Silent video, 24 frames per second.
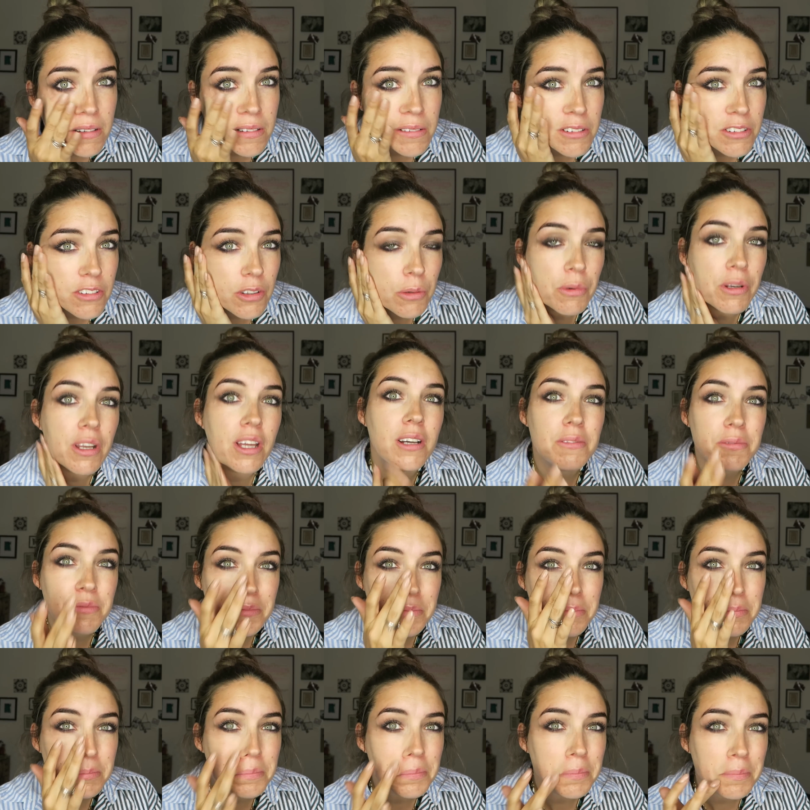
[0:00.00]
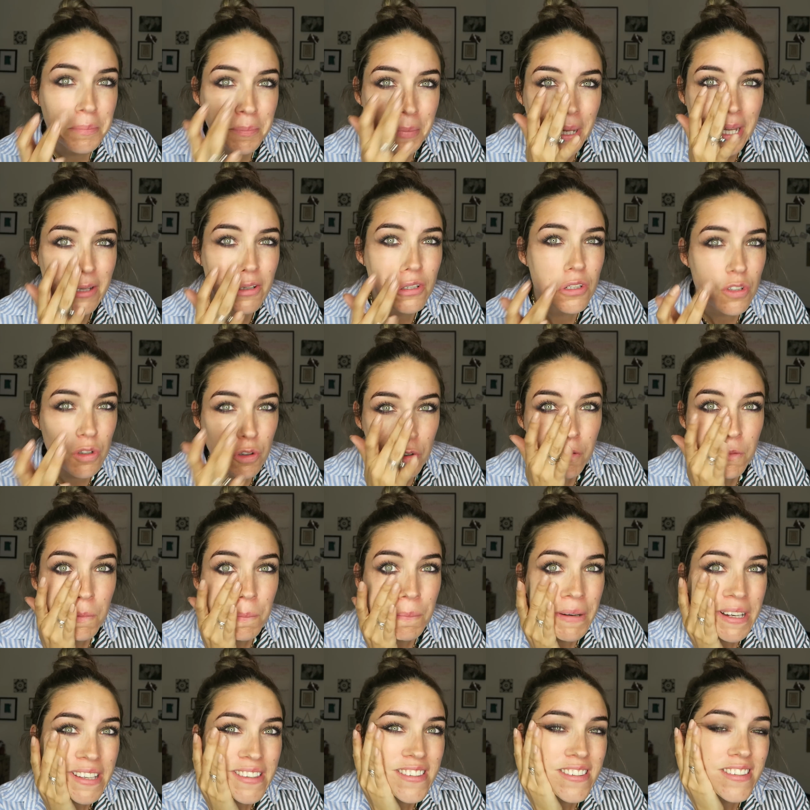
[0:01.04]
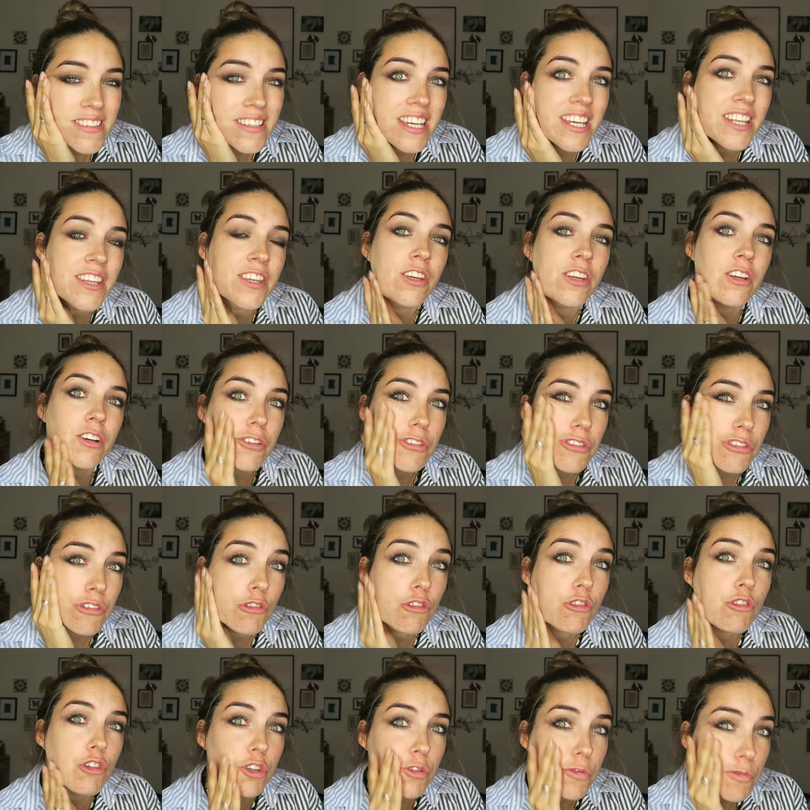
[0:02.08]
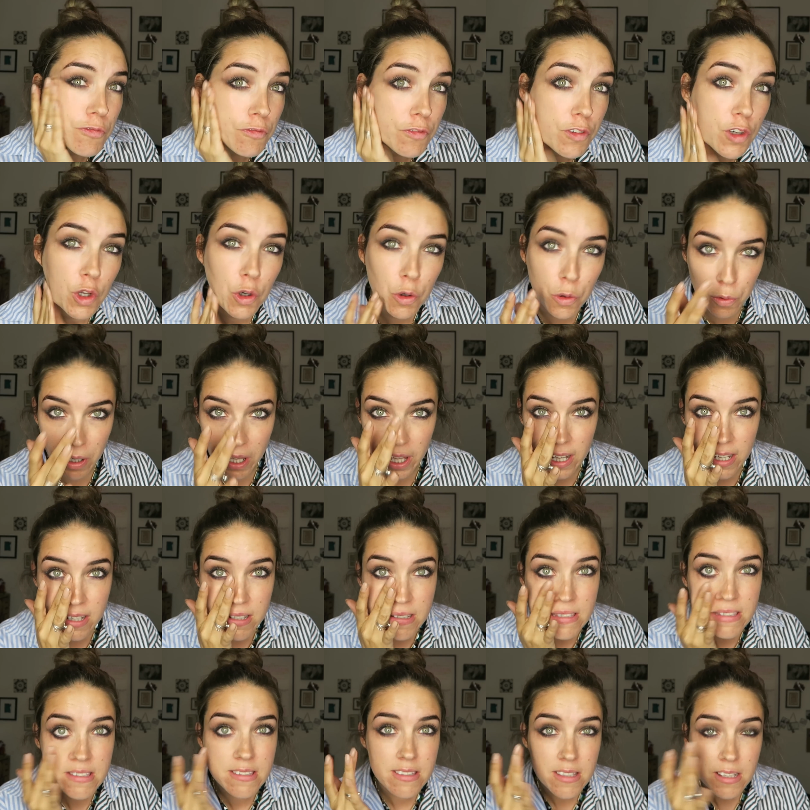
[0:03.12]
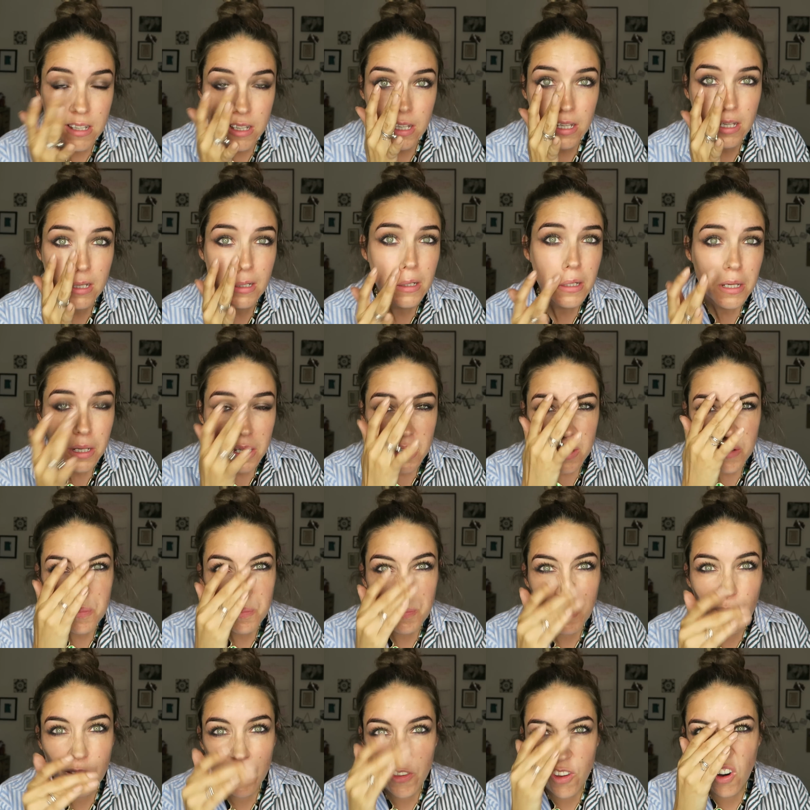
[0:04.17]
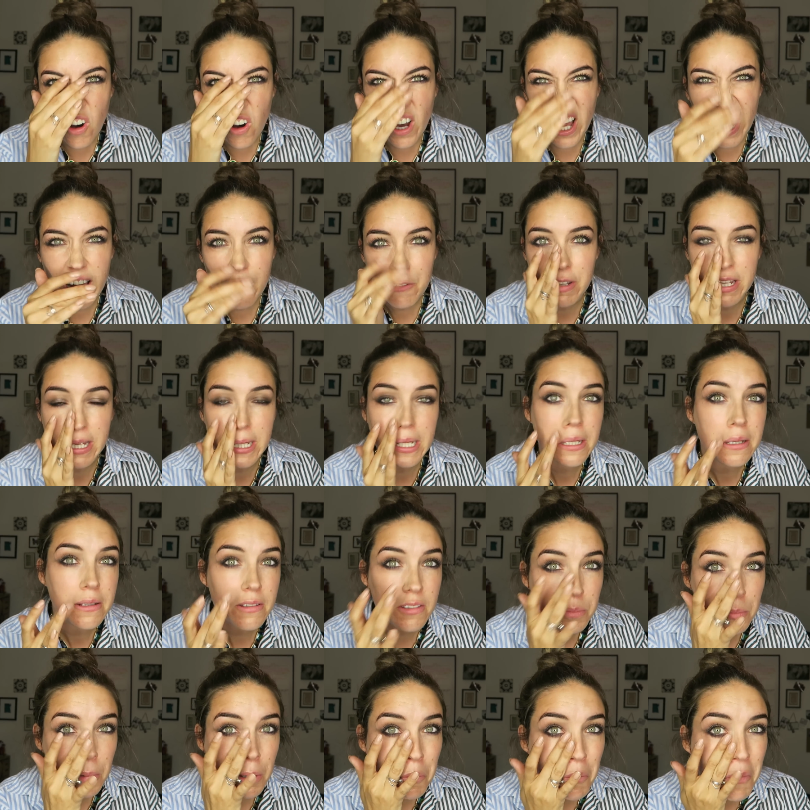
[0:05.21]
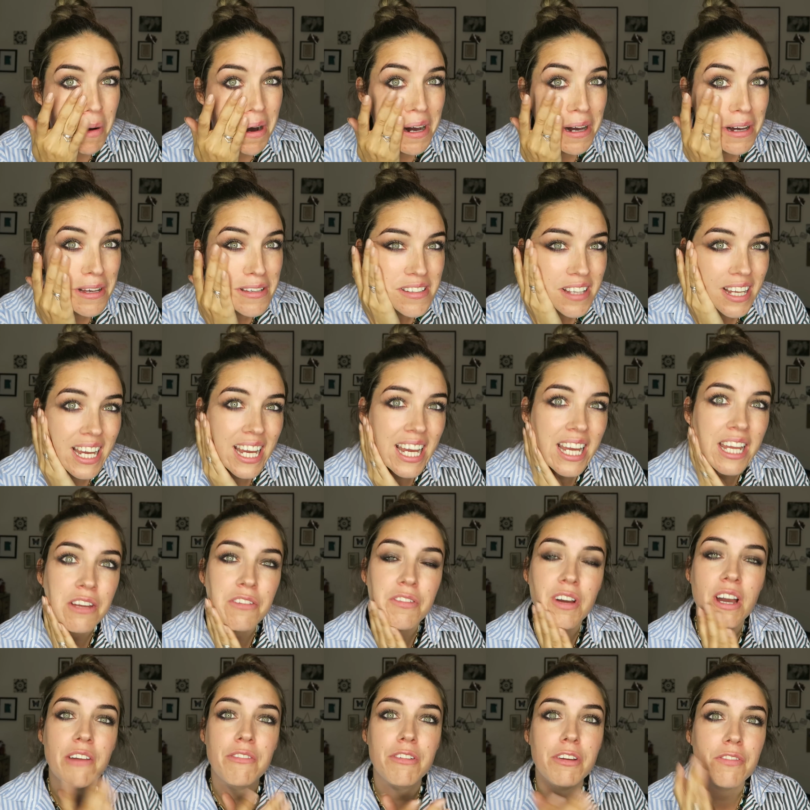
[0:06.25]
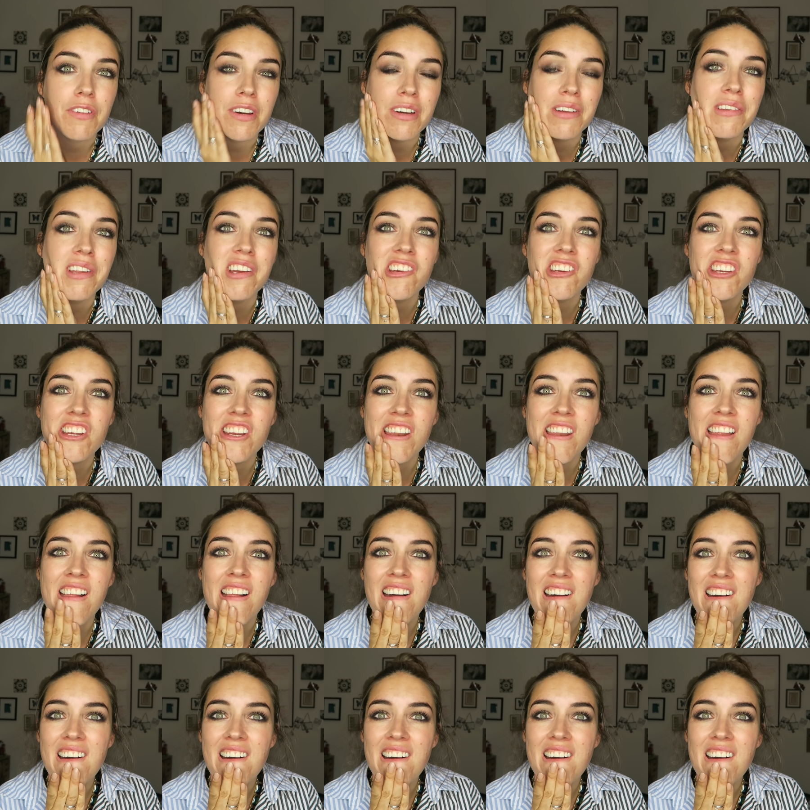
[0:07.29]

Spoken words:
because I want to make sure my skin looks flawless but not heavy. It's my worst. I hate heavy foundation.